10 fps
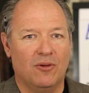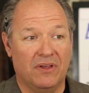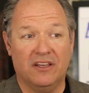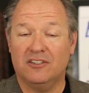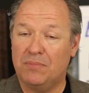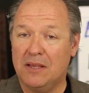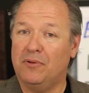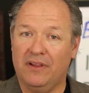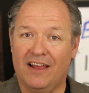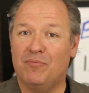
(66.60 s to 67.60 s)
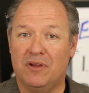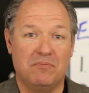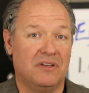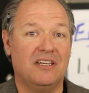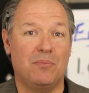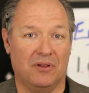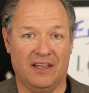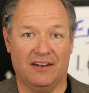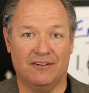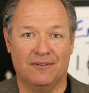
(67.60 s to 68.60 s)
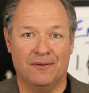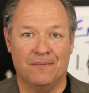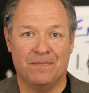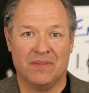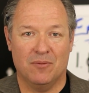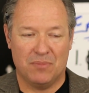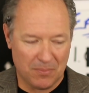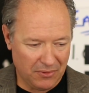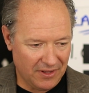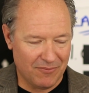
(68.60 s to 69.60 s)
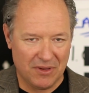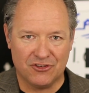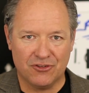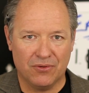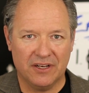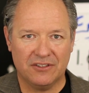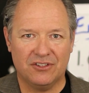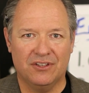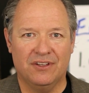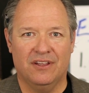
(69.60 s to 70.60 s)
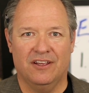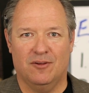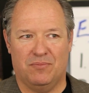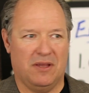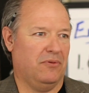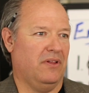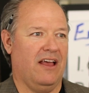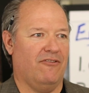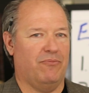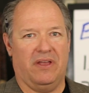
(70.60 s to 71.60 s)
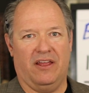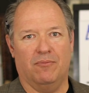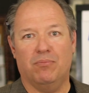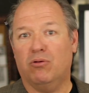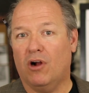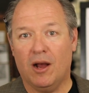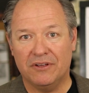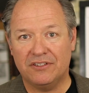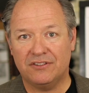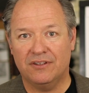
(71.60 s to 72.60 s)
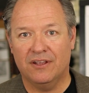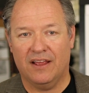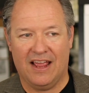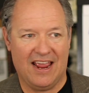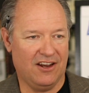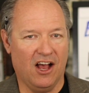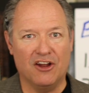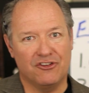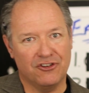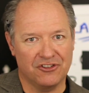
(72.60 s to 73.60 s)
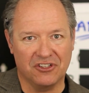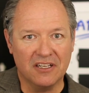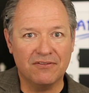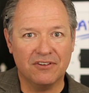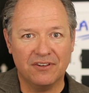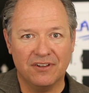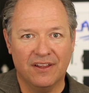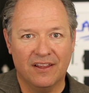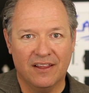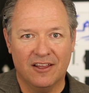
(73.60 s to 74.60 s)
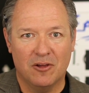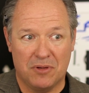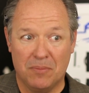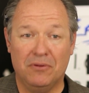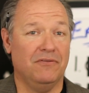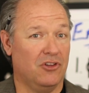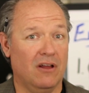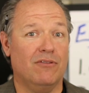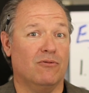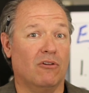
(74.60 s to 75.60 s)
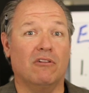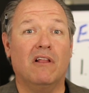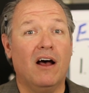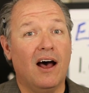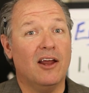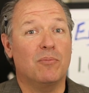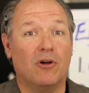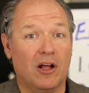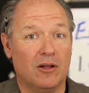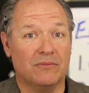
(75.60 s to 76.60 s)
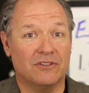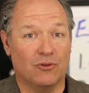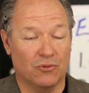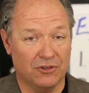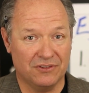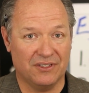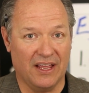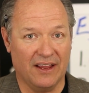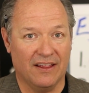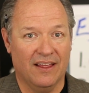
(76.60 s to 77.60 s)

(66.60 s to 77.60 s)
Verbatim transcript: because people have been manipulated. People have been tricked. People have been promised and under-delivered. People have gone through a lot of problems in the world today,